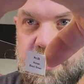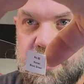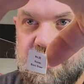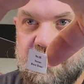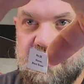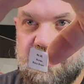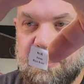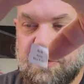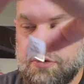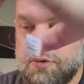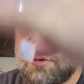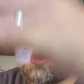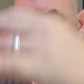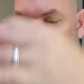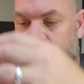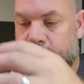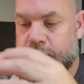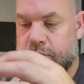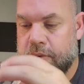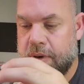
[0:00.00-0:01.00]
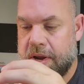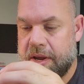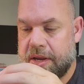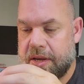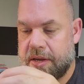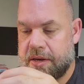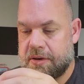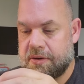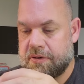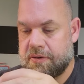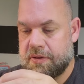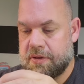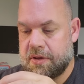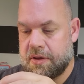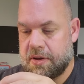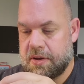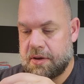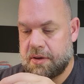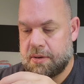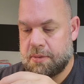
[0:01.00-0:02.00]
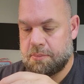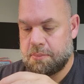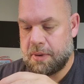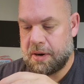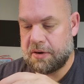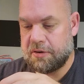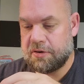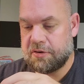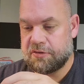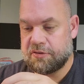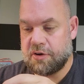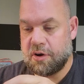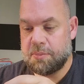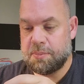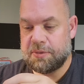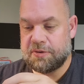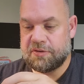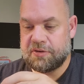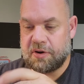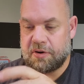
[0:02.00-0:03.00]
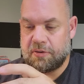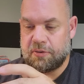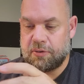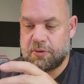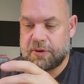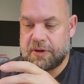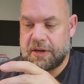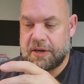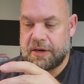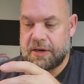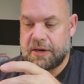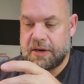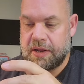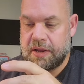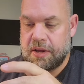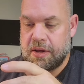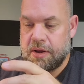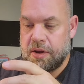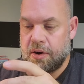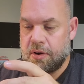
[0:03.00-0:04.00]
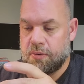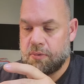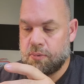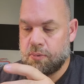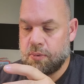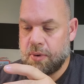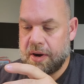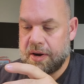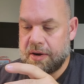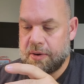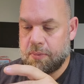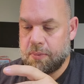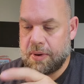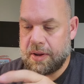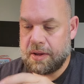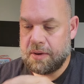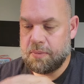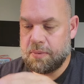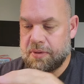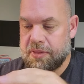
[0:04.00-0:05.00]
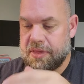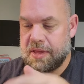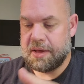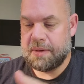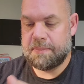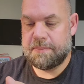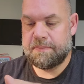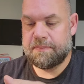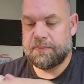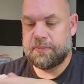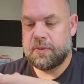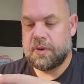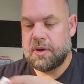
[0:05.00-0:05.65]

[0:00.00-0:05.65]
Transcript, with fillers: can just throw those right into the microscope and start looking right away with them.